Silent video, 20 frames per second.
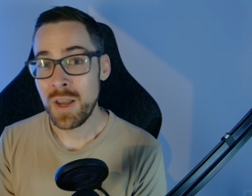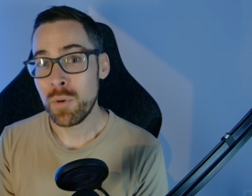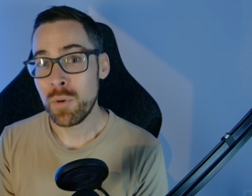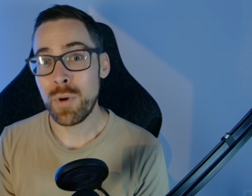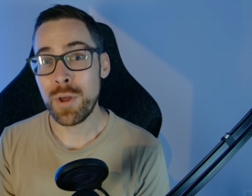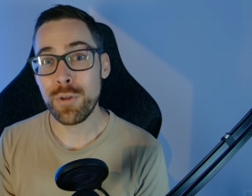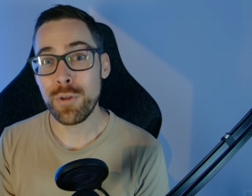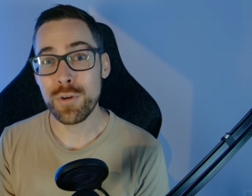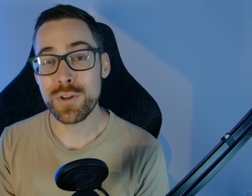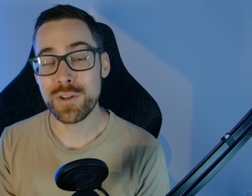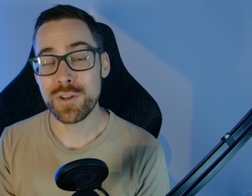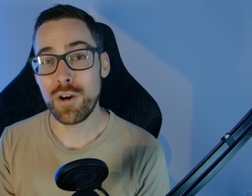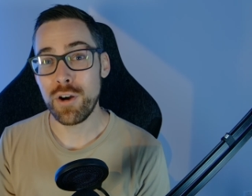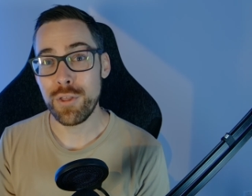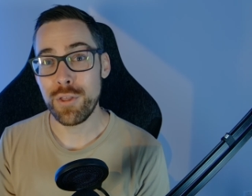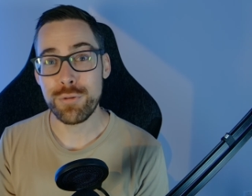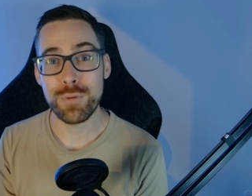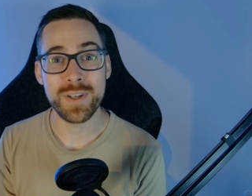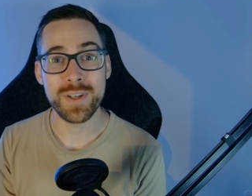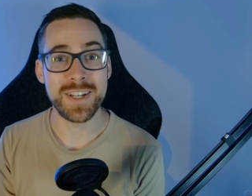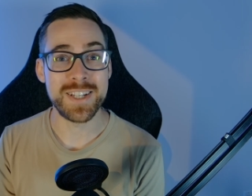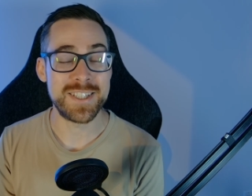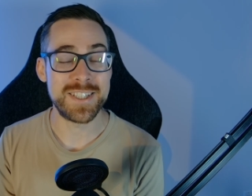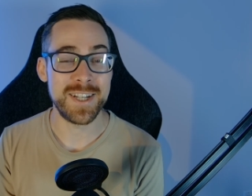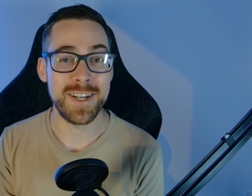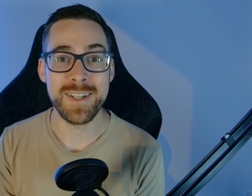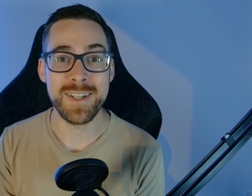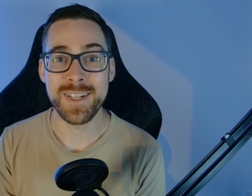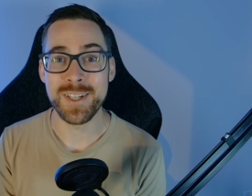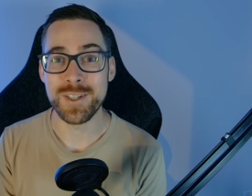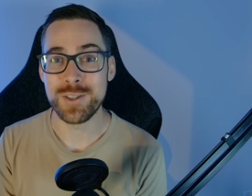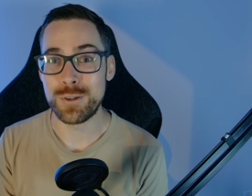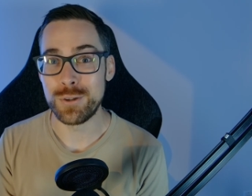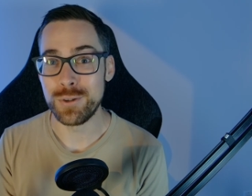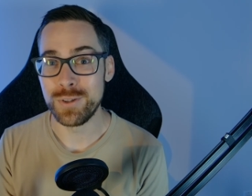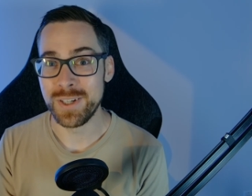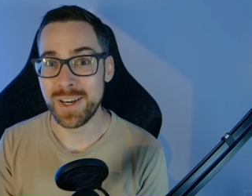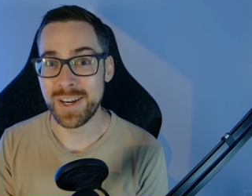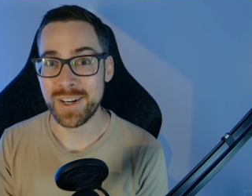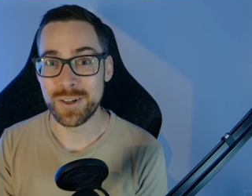Whether it's authoring exciting
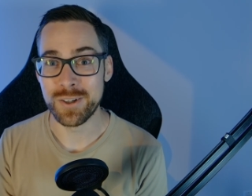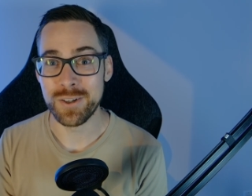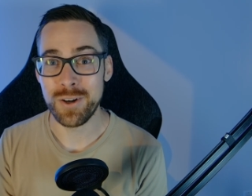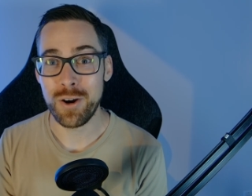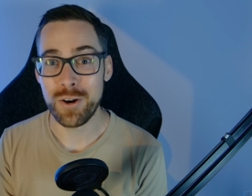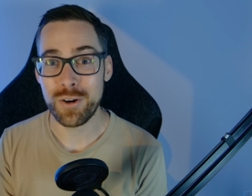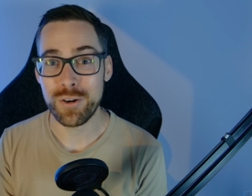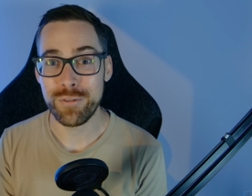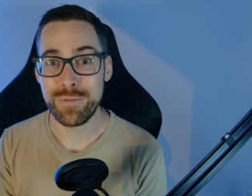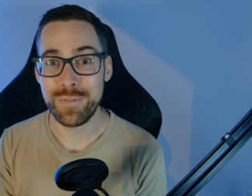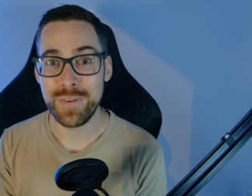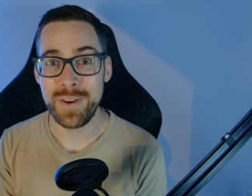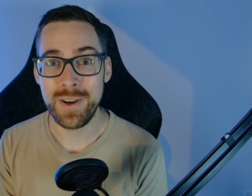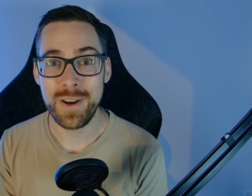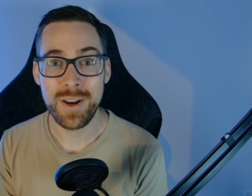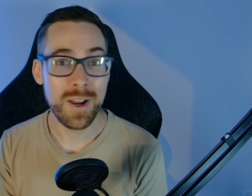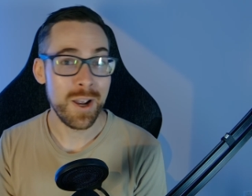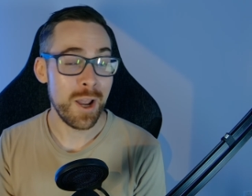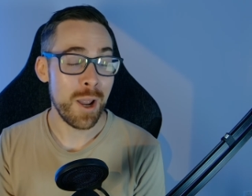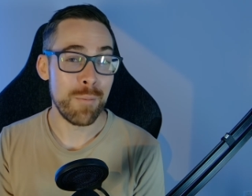2D iconography,